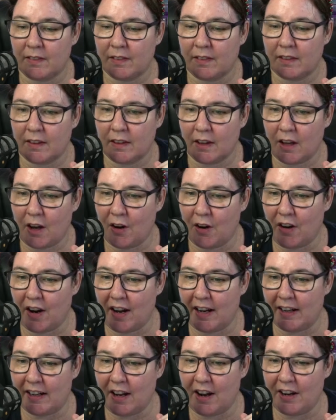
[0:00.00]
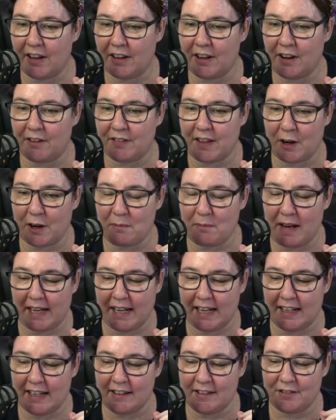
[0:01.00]
All right. I don't know if that'll make
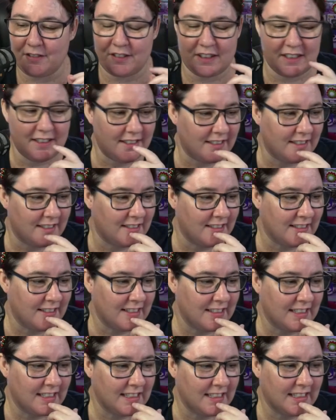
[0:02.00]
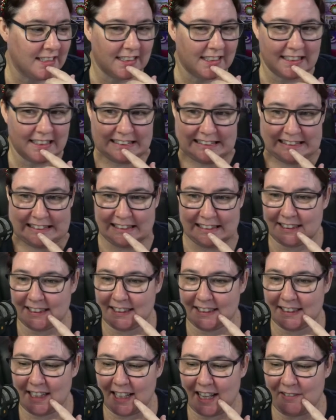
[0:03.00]
any difference.
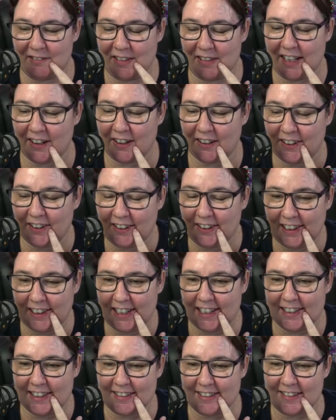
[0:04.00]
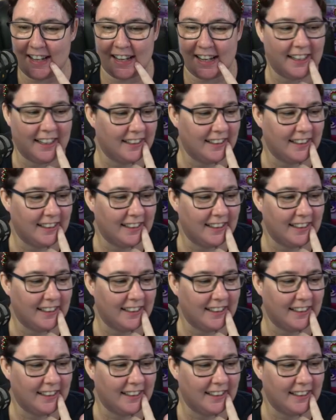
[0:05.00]
Let me know in the chat.